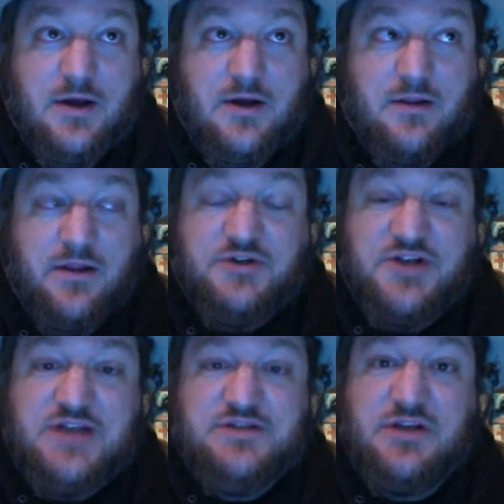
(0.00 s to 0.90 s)
They're
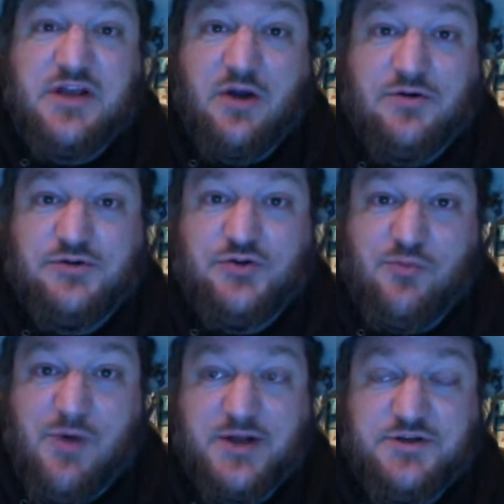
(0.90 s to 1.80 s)
changing the characters too
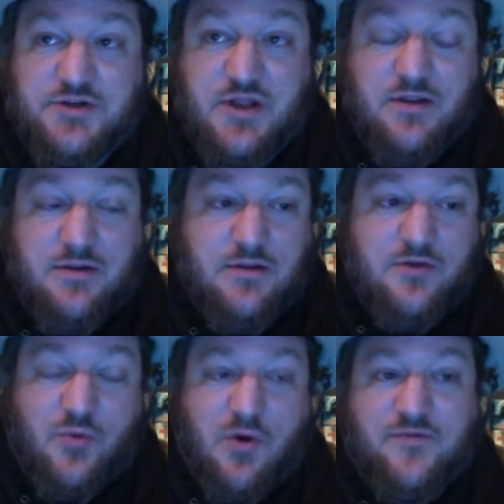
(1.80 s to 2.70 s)
much. The, the
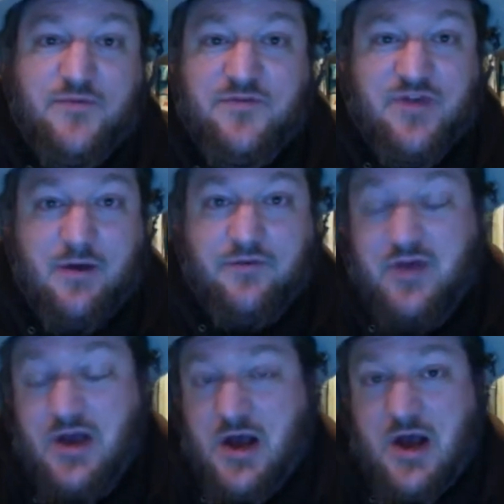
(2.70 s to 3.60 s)
dwarves themselves
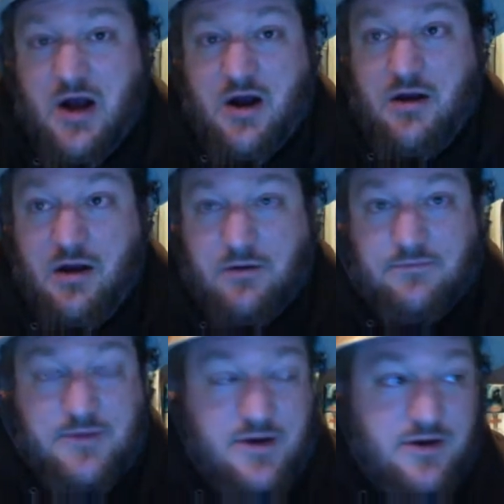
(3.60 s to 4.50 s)
are, are
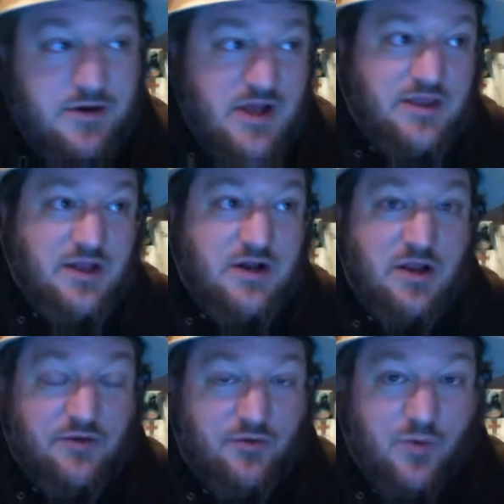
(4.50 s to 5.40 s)
nothing at all
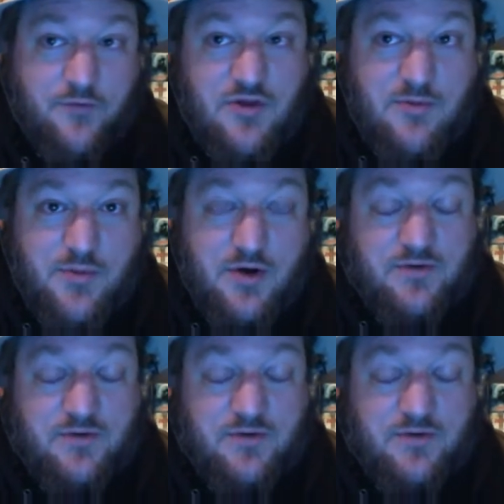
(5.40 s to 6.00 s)
like the dwarves in the books.